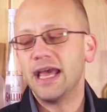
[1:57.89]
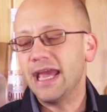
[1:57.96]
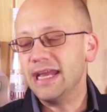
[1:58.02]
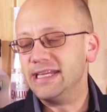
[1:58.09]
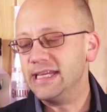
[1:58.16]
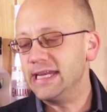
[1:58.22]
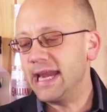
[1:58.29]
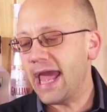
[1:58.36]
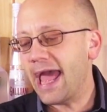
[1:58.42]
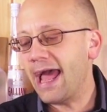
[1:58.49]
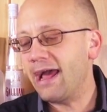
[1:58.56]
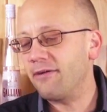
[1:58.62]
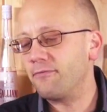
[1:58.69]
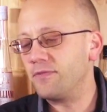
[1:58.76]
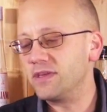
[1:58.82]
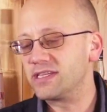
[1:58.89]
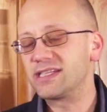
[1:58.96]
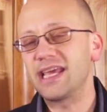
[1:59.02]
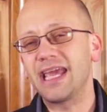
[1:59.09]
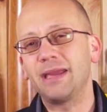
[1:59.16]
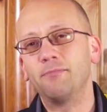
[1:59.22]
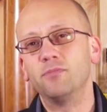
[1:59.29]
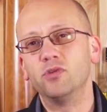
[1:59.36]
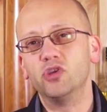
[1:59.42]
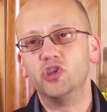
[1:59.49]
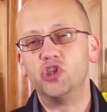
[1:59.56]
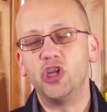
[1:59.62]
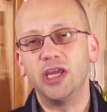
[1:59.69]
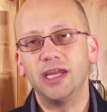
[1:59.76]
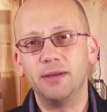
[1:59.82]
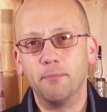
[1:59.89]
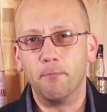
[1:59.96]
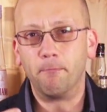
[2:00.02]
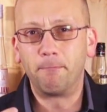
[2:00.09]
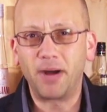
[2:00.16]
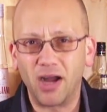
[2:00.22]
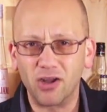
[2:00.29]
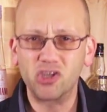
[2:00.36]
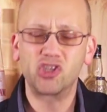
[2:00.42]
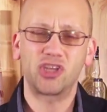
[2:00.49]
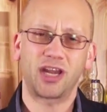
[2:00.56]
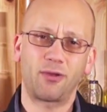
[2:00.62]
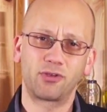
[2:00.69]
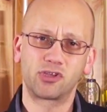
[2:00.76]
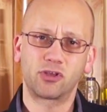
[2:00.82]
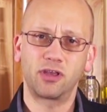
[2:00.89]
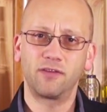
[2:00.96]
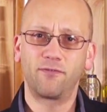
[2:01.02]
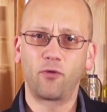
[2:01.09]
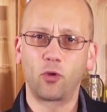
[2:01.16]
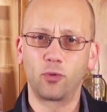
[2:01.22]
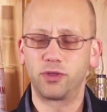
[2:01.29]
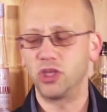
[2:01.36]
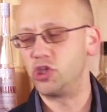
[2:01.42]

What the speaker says: It didn't have the same gin punch that I was looking for with the